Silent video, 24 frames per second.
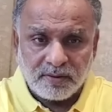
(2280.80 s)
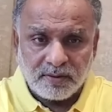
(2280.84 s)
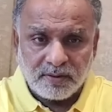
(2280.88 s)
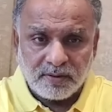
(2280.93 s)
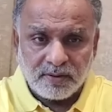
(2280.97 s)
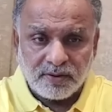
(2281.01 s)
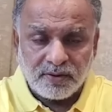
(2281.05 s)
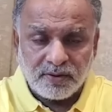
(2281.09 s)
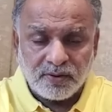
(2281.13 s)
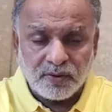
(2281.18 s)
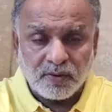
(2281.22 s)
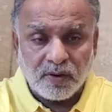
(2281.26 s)

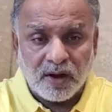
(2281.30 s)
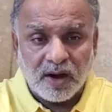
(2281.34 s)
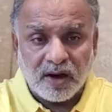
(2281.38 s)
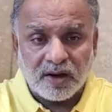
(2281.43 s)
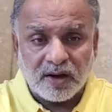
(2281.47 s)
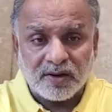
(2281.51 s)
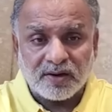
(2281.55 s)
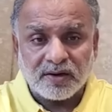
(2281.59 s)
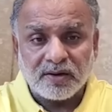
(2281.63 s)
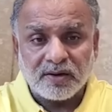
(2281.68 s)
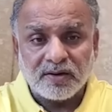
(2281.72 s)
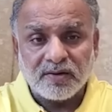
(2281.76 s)
you are
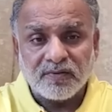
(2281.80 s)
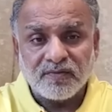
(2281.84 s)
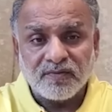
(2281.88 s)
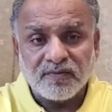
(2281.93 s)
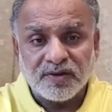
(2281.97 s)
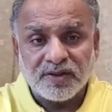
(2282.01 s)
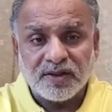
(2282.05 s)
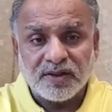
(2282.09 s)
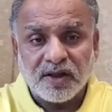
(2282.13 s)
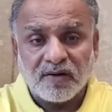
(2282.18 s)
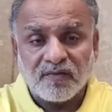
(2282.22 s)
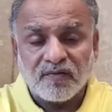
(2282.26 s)

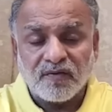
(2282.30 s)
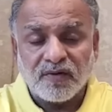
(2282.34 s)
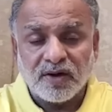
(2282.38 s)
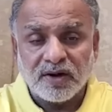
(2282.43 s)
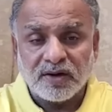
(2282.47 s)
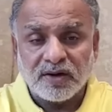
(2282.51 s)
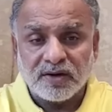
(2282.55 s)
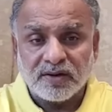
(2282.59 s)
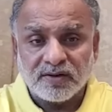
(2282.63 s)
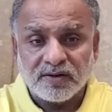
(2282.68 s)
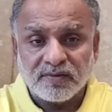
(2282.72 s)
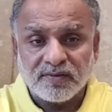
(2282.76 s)
with the
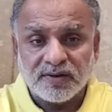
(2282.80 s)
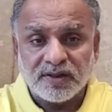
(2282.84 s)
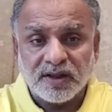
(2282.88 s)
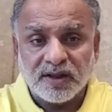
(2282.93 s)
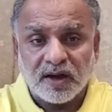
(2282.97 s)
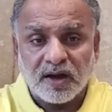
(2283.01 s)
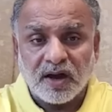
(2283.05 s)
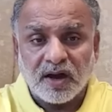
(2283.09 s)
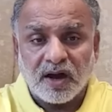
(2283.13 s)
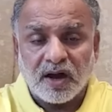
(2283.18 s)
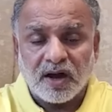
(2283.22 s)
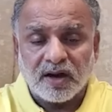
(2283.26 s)
one, with the
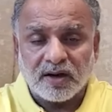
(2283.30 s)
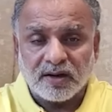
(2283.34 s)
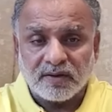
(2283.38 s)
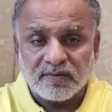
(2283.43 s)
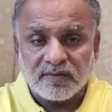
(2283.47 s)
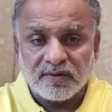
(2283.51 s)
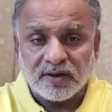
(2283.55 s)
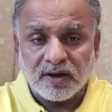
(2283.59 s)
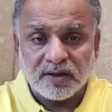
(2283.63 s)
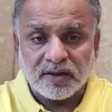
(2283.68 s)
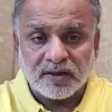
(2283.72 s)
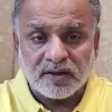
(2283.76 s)
God,
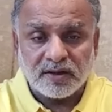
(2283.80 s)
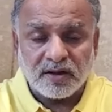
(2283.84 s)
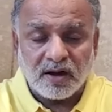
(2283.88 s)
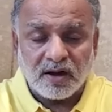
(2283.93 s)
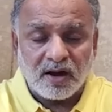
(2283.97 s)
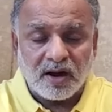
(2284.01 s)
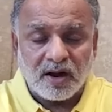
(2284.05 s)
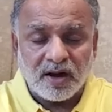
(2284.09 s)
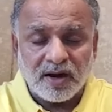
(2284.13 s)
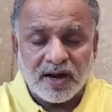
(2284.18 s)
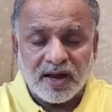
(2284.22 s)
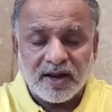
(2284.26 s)
because
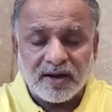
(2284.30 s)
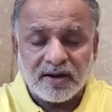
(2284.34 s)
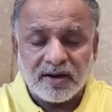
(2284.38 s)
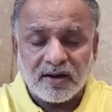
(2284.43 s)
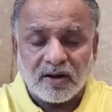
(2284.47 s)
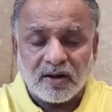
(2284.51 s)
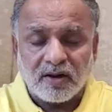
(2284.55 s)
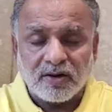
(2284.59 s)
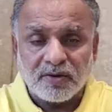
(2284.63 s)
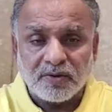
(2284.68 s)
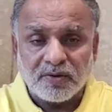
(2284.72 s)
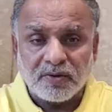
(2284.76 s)
God had
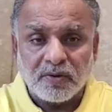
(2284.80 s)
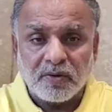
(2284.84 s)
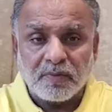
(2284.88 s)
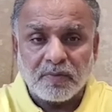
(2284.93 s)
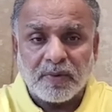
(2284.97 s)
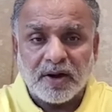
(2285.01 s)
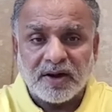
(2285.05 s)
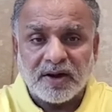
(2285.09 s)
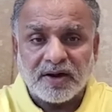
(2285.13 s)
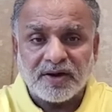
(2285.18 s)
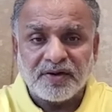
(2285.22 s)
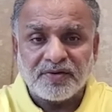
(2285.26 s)
got no
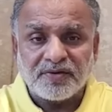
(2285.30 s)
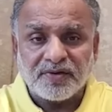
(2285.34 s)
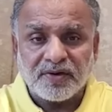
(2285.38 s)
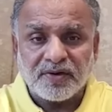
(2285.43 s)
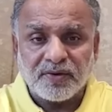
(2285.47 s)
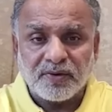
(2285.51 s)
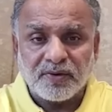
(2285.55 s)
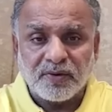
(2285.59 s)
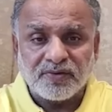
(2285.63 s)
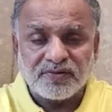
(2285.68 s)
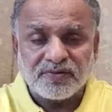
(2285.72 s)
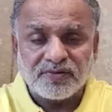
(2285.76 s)
partition,
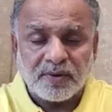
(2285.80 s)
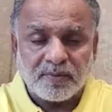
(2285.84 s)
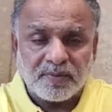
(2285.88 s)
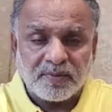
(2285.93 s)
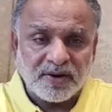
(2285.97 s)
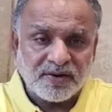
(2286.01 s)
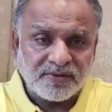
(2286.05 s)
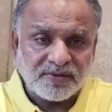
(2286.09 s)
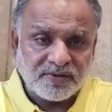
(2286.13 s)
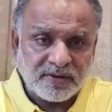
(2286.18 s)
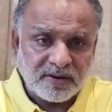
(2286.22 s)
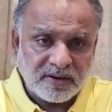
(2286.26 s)
no
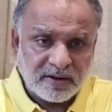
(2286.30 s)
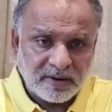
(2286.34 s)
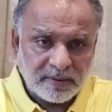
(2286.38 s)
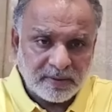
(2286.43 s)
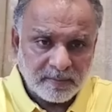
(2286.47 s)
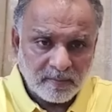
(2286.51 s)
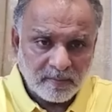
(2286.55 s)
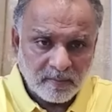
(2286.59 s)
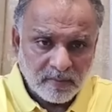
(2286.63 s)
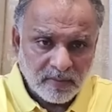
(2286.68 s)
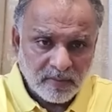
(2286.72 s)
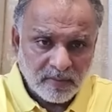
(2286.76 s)
separation.
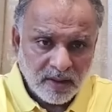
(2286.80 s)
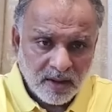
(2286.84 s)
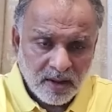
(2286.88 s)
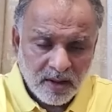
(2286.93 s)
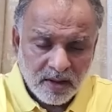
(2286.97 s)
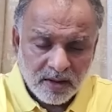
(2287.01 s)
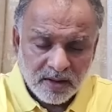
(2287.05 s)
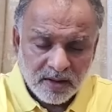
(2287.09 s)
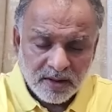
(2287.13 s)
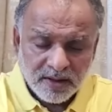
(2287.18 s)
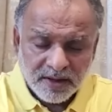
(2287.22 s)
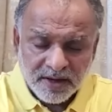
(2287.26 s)

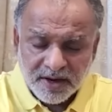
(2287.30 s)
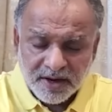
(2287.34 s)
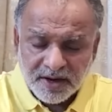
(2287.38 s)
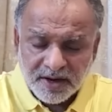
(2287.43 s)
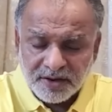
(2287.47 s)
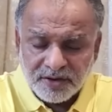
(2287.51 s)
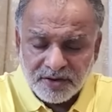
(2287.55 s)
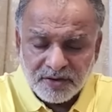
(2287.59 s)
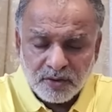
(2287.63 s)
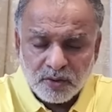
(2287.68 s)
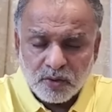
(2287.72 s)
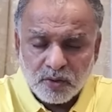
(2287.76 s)
It
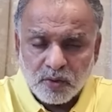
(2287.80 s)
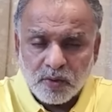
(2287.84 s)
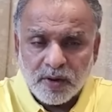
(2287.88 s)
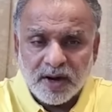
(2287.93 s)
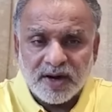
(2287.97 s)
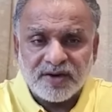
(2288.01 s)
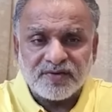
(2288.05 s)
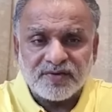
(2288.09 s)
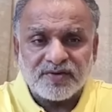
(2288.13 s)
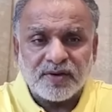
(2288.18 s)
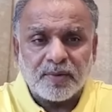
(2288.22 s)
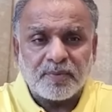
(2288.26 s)
is you who
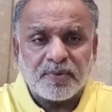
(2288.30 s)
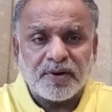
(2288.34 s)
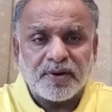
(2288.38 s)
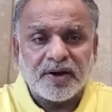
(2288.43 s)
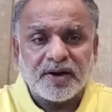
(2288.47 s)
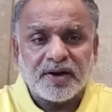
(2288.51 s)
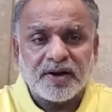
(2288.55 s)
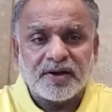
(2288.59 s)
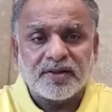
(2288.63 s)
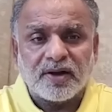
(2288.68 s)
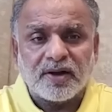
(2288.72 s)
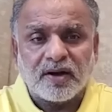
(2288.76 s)
had
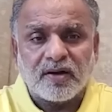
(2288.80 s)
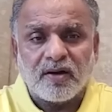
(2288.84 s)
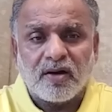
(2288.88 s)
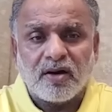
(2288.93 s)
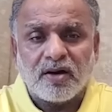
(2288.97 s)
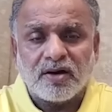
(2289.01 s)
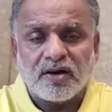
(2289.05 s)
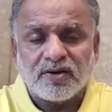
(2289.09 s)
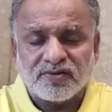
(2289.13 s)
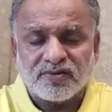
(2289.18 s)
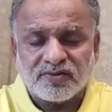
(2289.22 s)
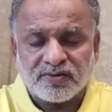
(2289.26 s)
separated the
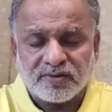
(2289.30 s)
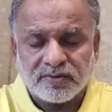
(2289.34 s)
gods,